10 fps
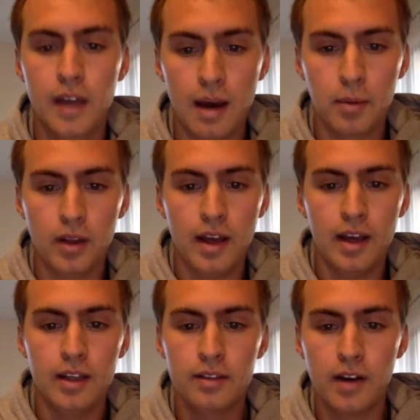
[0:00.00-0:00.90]
capital
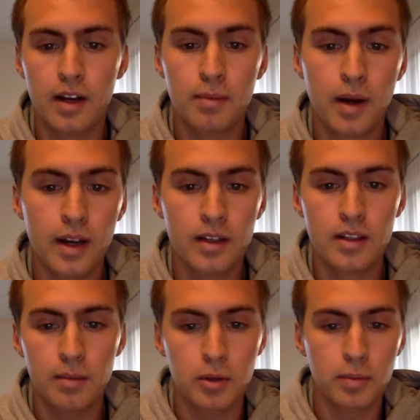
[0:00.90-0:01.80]
A divided by
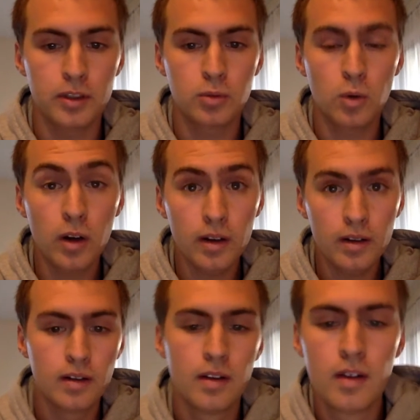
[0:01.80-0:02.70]
w plus 1.